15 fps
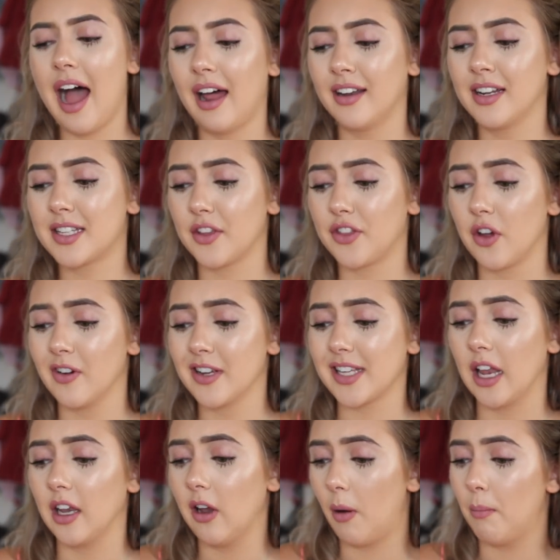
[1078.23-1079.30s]
and there is
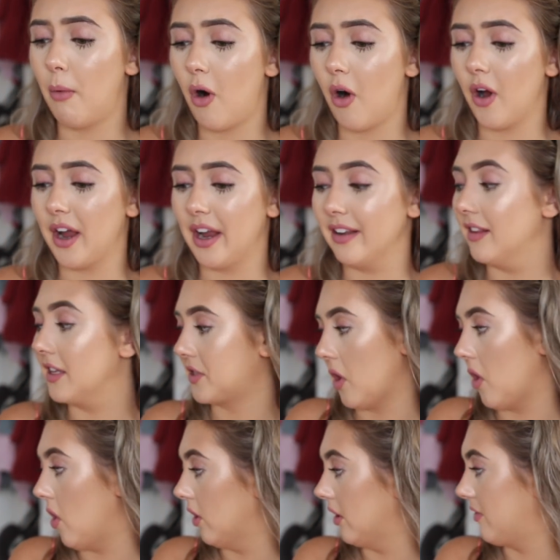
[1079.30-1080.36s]
a lot more in this
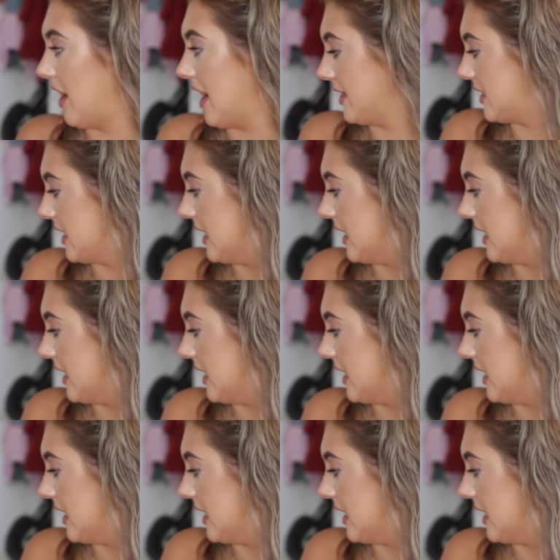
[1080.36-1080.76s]
haul that I